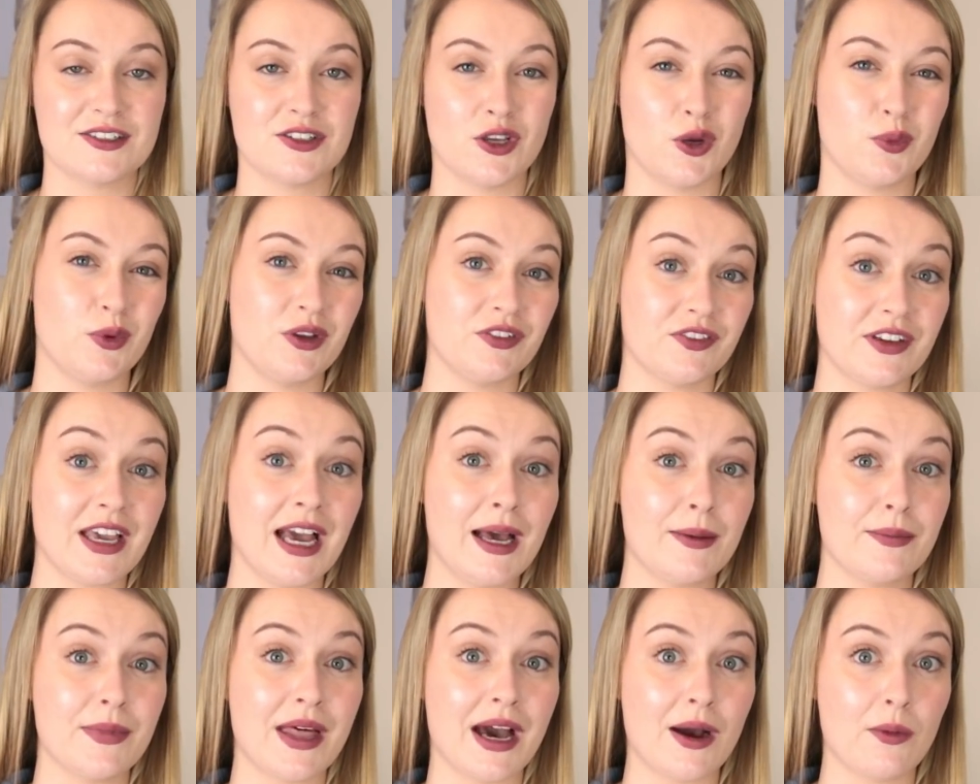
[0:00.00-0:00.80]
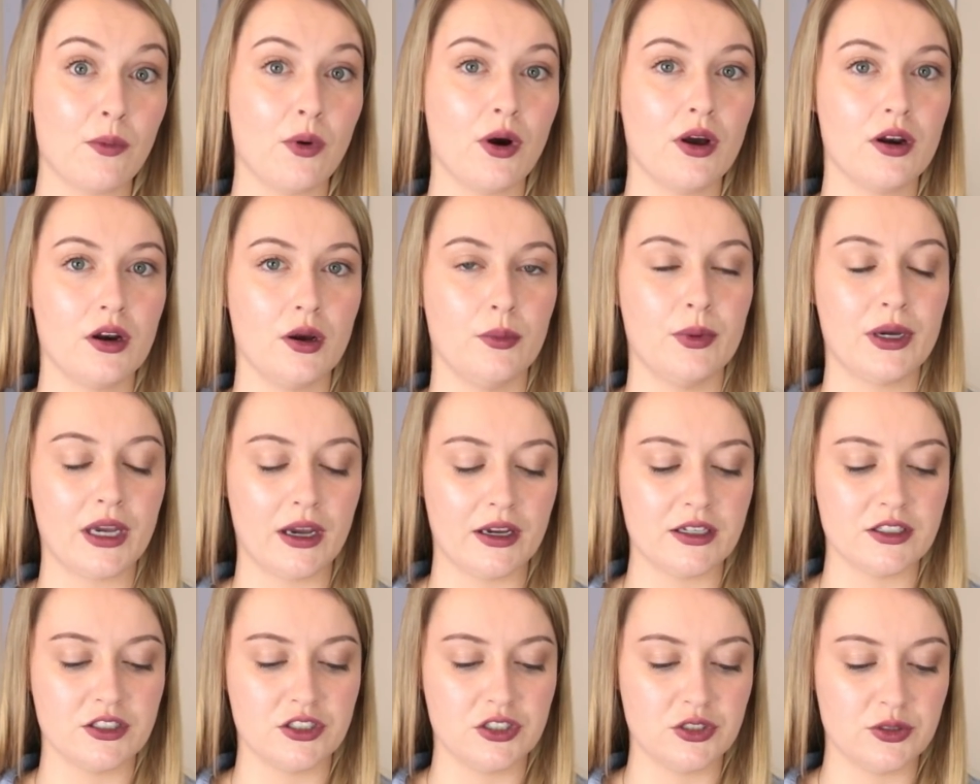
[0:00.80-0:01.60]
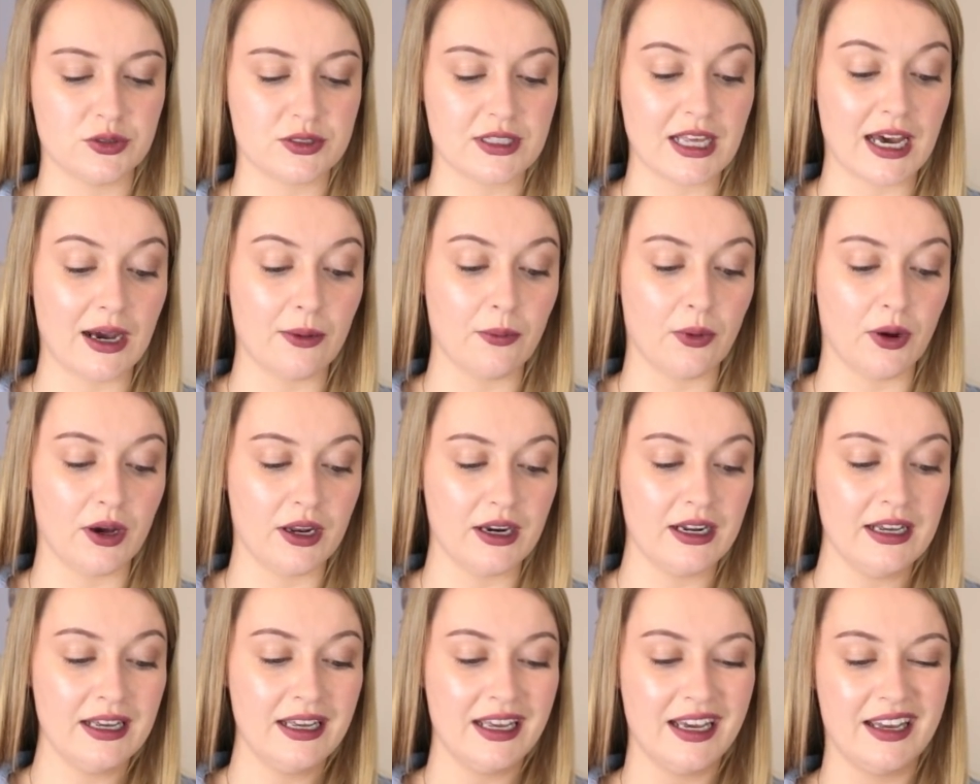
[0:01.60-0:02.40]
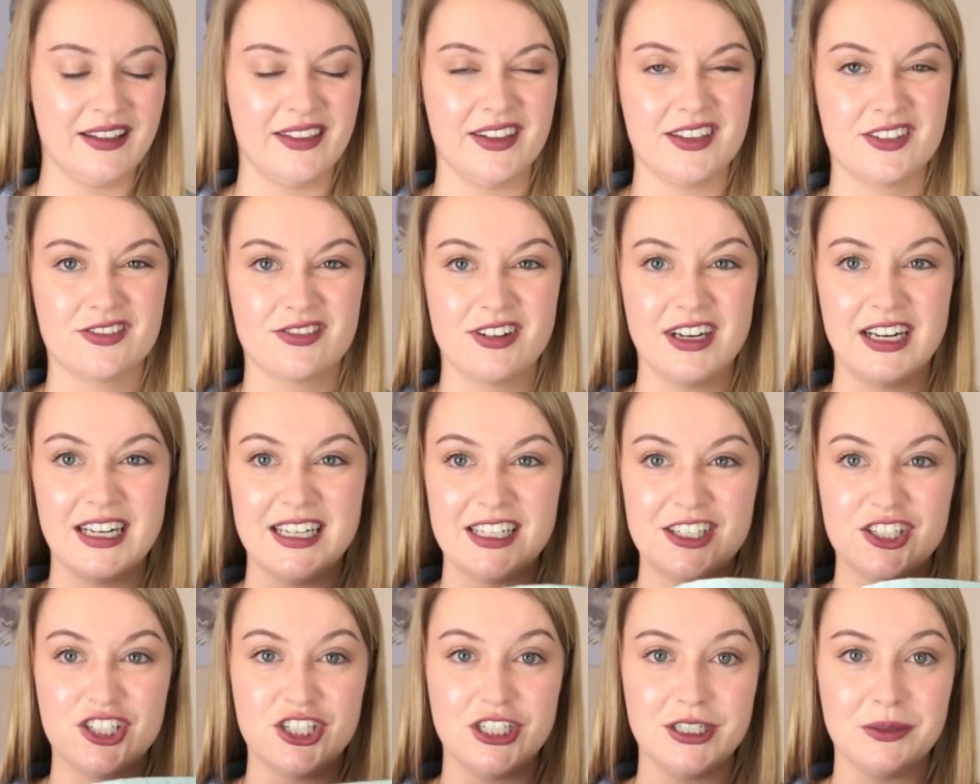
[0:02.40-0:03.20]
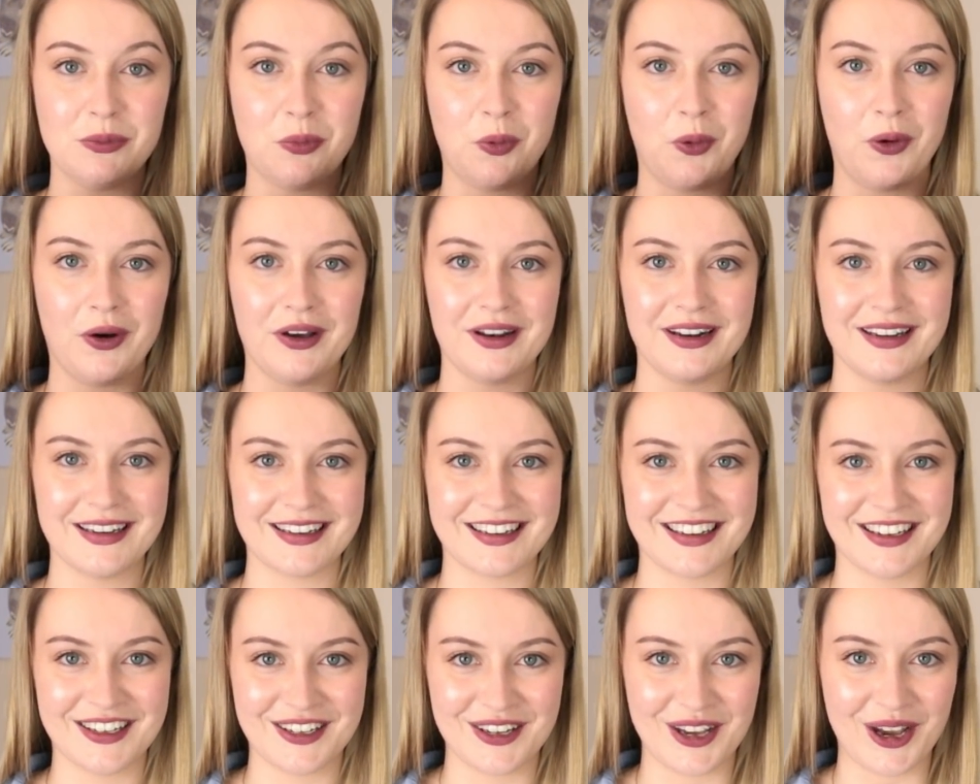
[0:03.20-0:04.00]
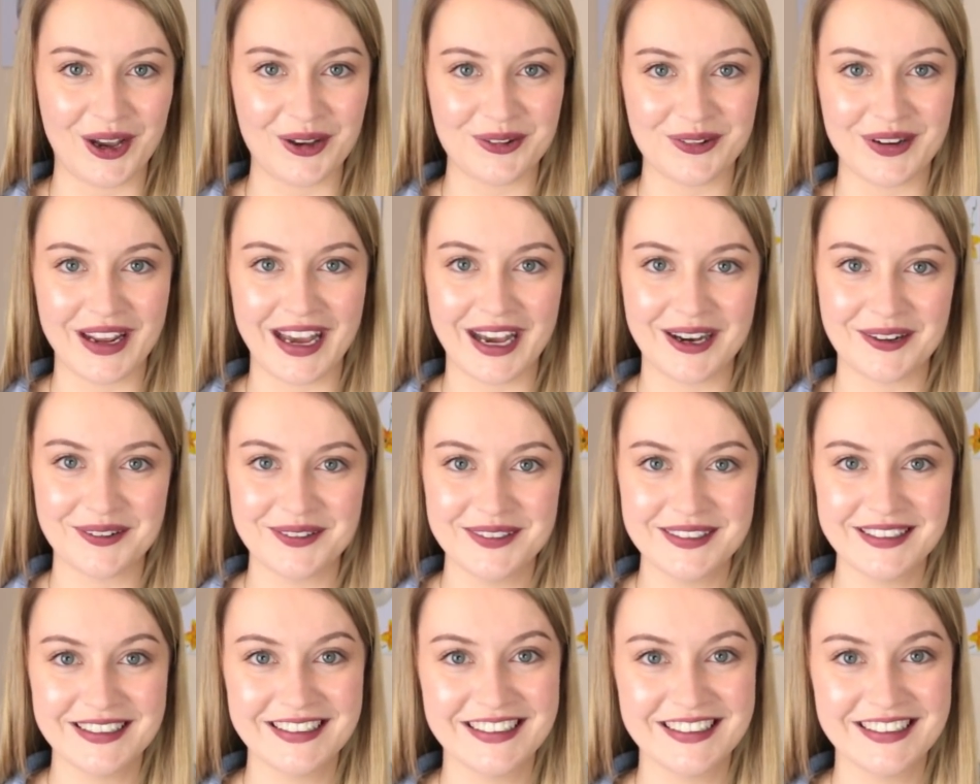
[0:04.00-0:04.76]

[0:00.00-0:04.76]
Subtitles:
So we've kept that one and we're going to use that one, and this really cheap one can go now.